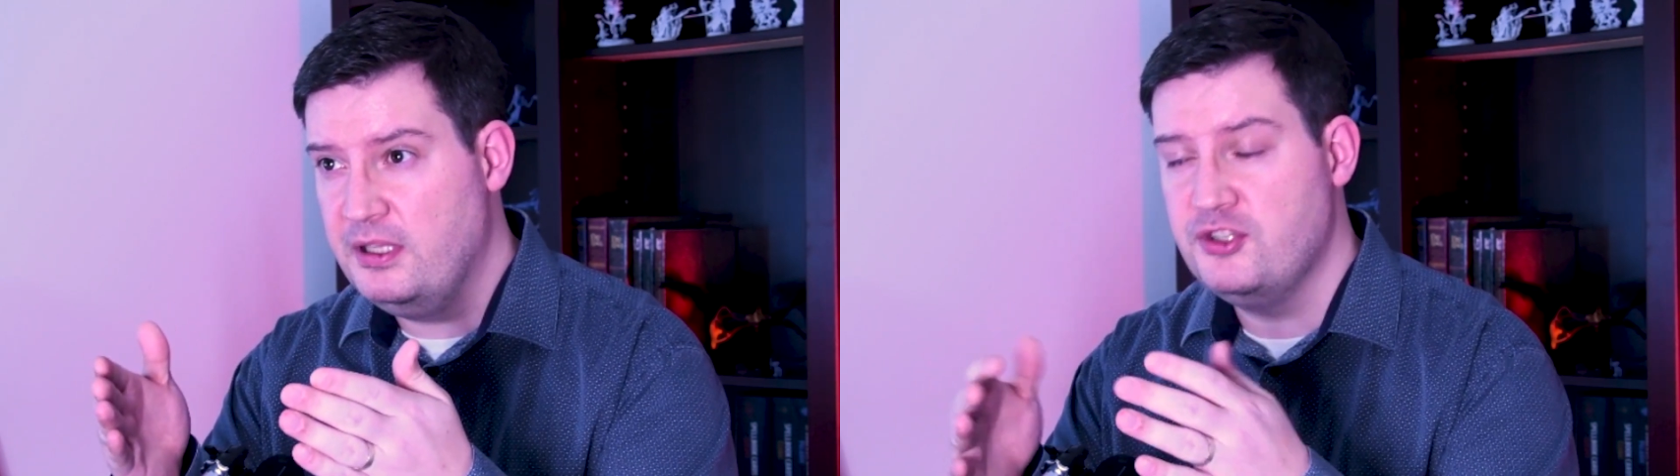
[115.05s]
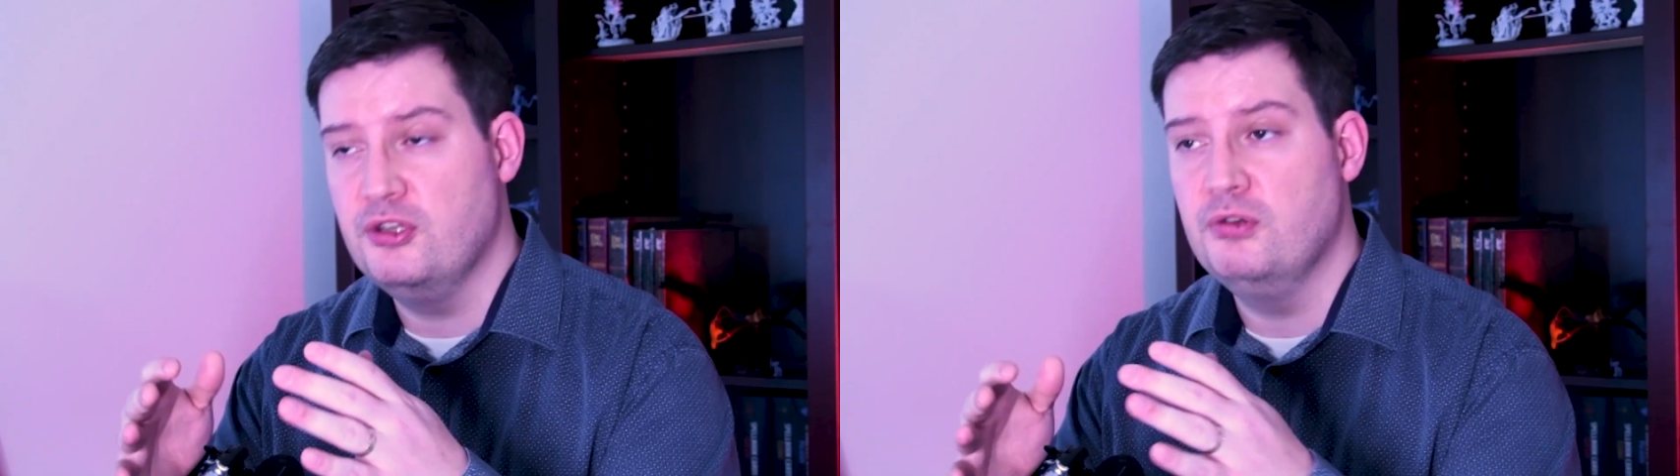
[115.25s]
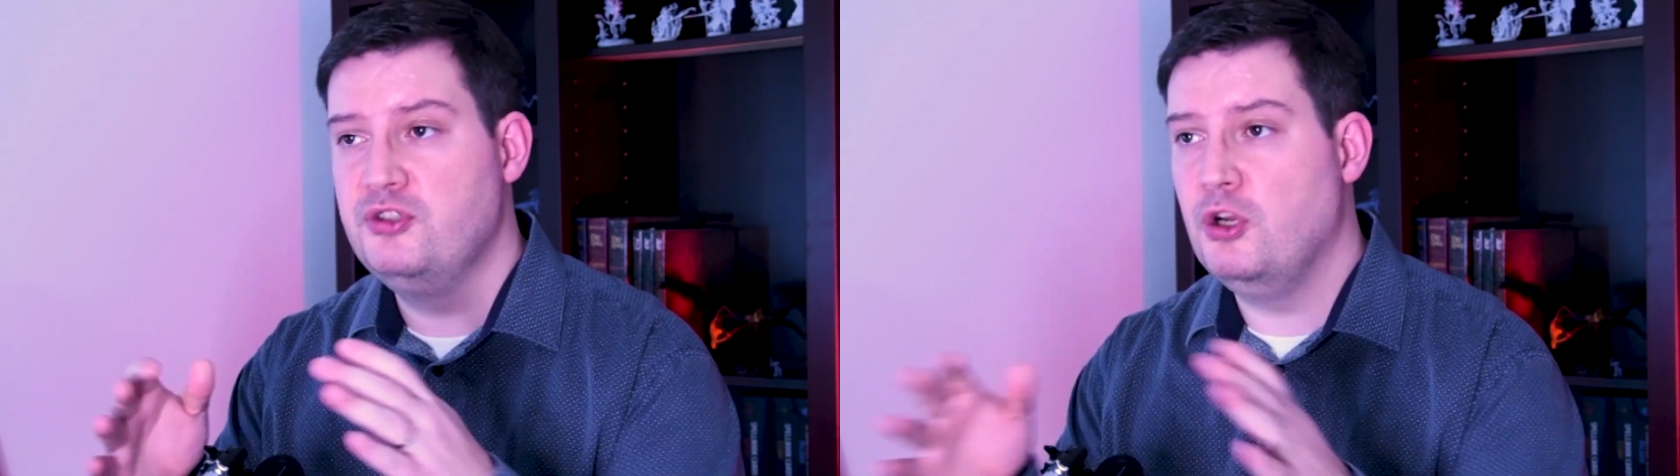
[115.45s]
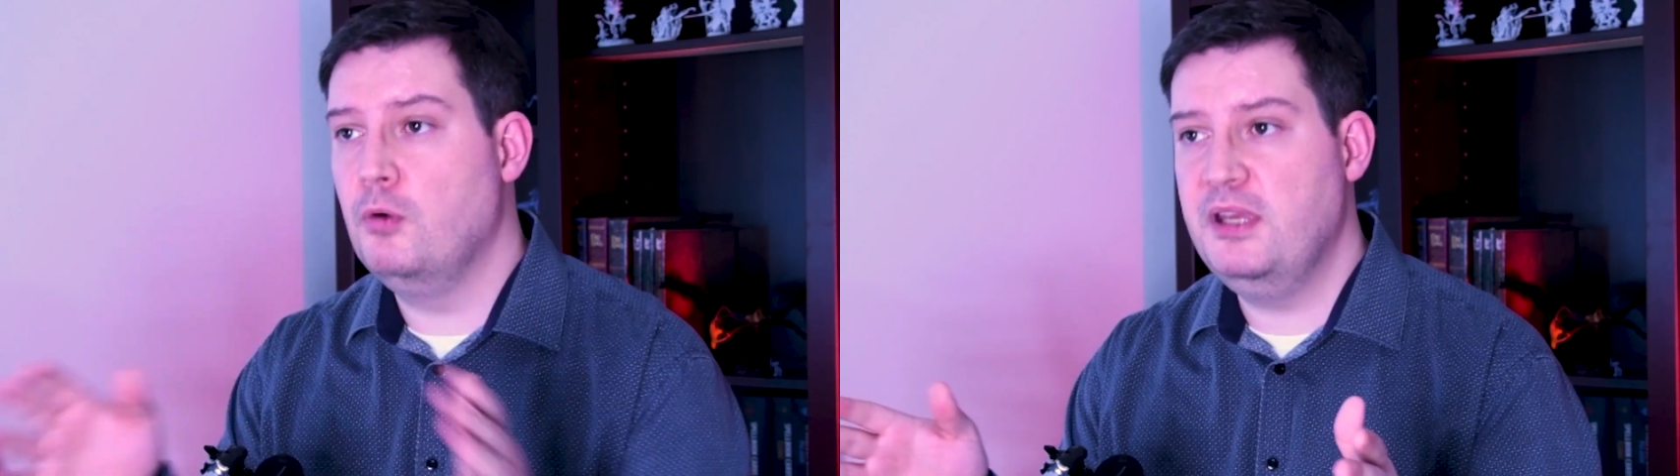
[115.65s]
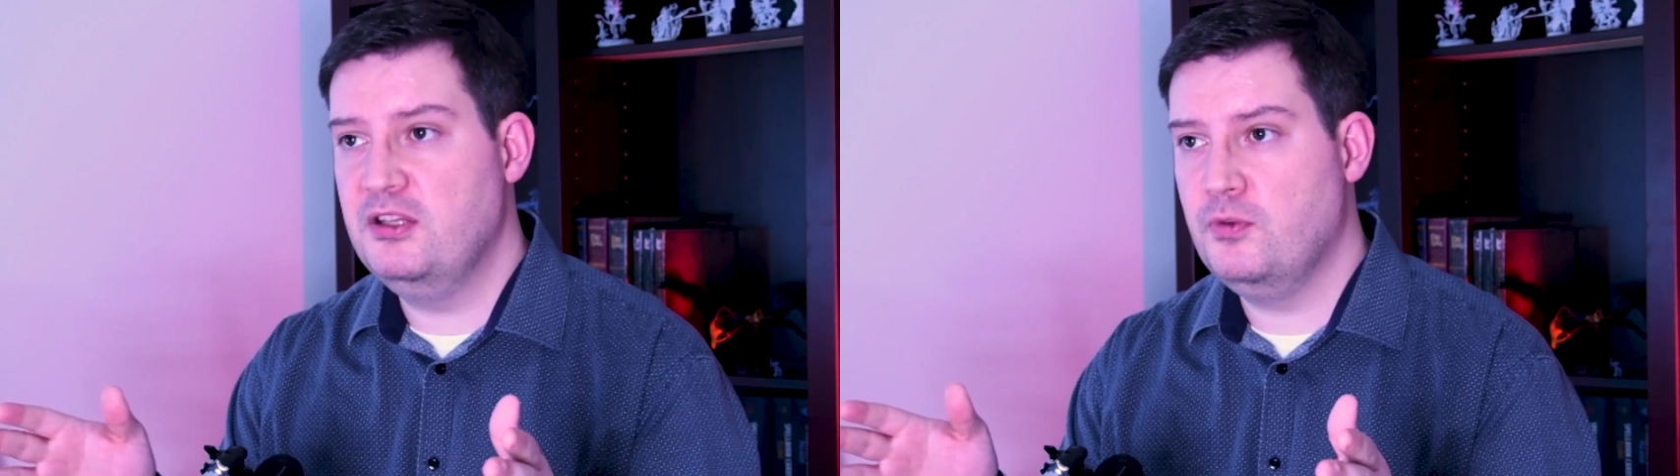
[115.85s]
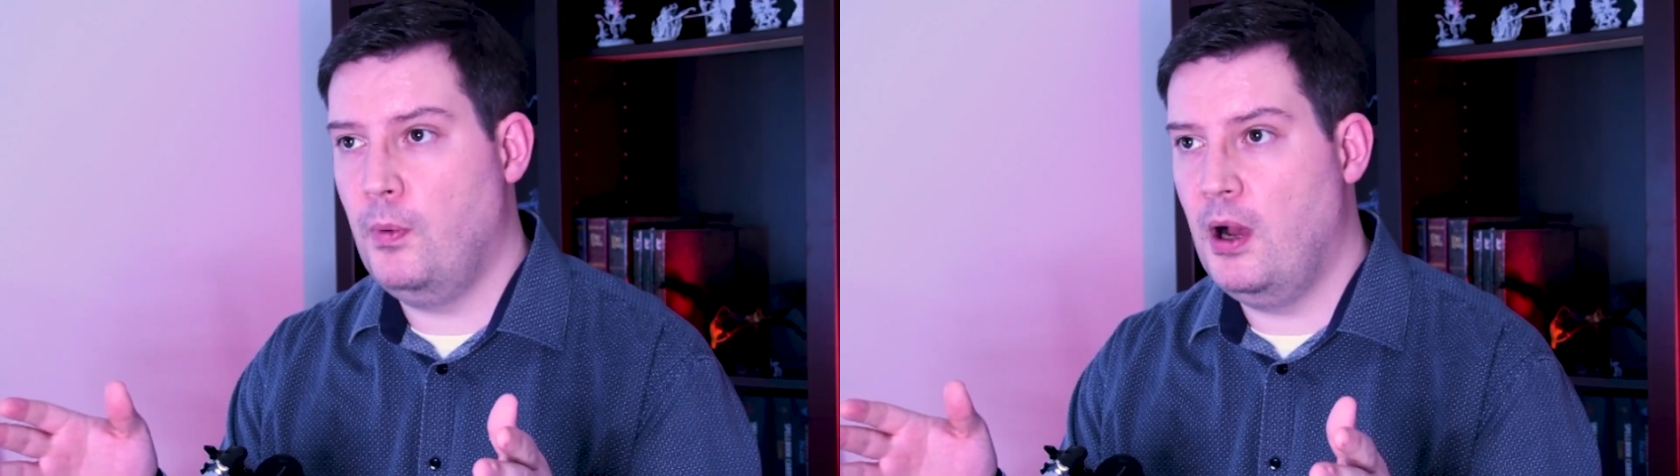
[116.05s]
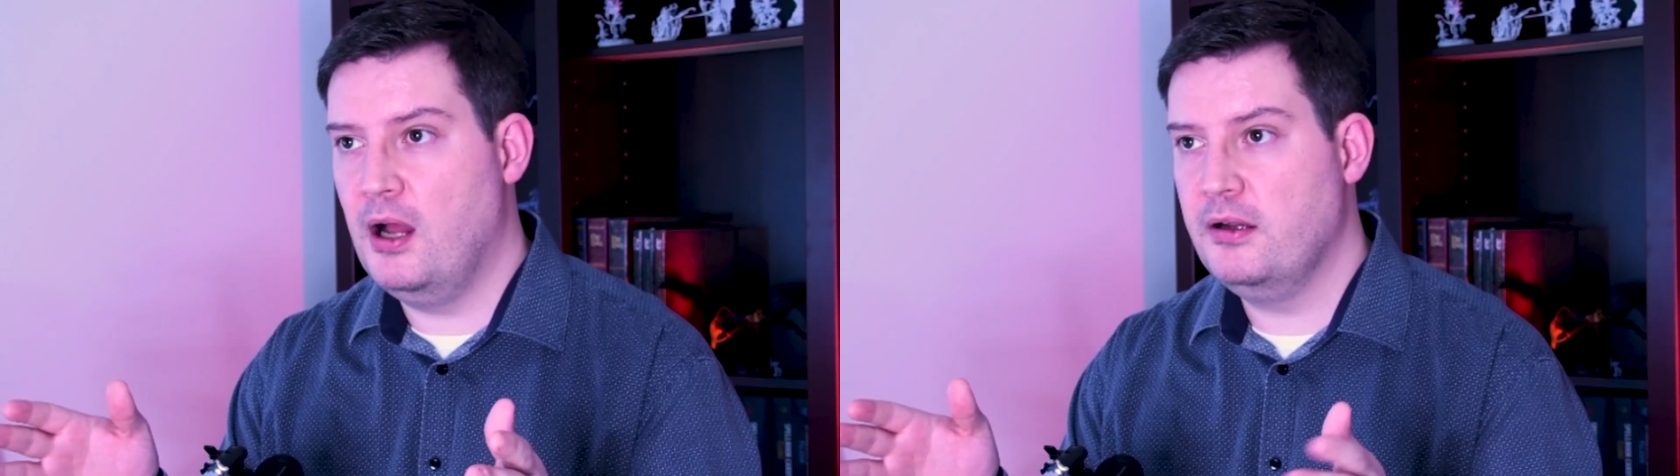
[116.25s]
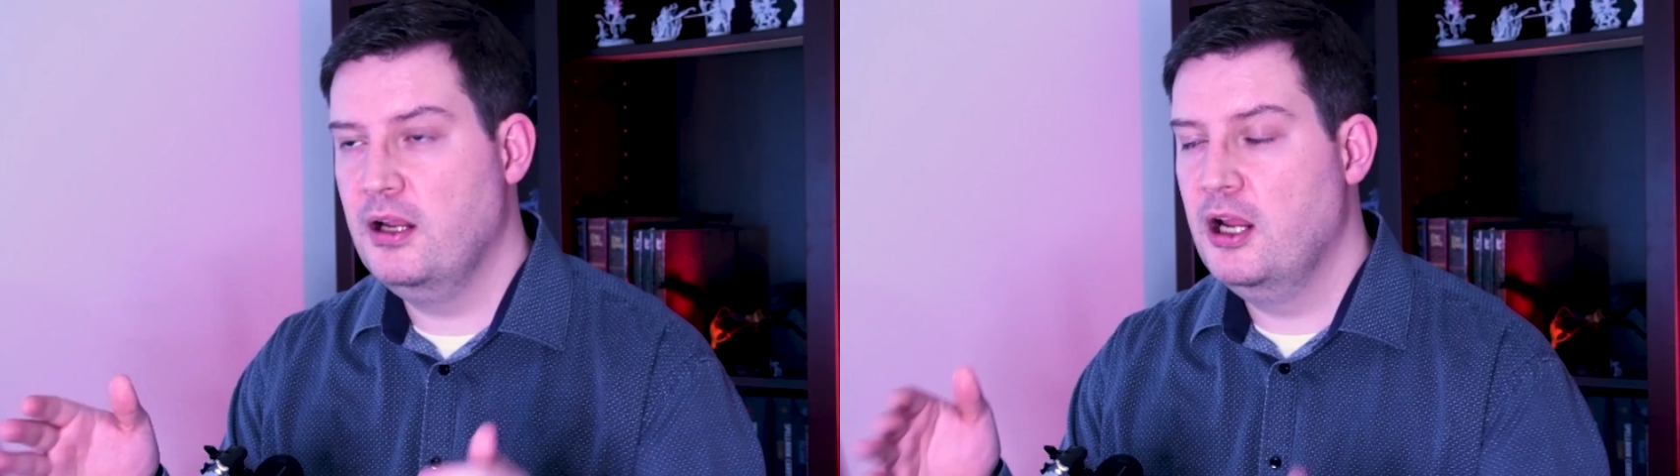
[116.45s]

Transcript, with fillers: so don't be a twat.